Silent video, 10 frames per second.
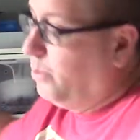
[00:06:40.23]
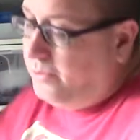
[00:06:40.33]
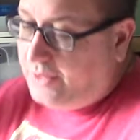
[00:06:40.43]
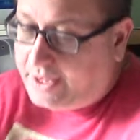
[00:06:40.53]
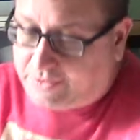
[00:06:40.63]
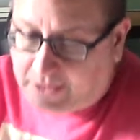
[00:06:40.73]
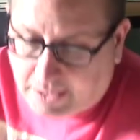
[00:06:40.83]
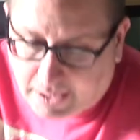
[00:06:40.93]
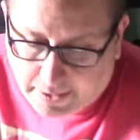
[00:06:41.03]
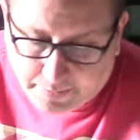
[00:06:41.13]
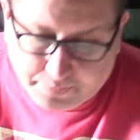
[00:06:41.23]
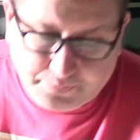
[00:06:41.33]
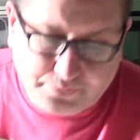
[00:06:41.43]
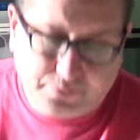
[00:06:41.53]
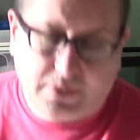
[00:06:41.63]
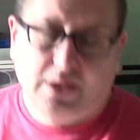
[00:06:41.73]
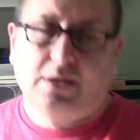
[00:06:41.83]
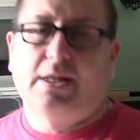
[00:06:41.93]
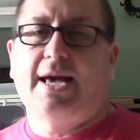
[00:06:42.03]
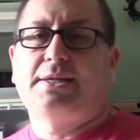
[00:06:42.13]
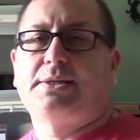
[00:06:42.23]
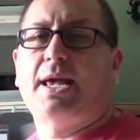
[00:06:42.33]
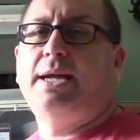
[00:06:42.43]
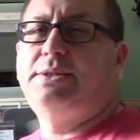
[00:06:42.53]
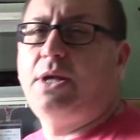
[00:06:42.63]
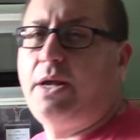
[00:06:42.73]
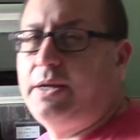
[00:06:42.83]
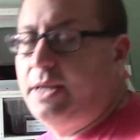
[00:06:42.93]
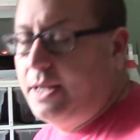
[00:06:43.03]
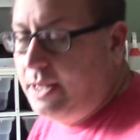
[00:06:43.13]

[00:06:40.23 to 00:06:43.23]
that the glass slides on,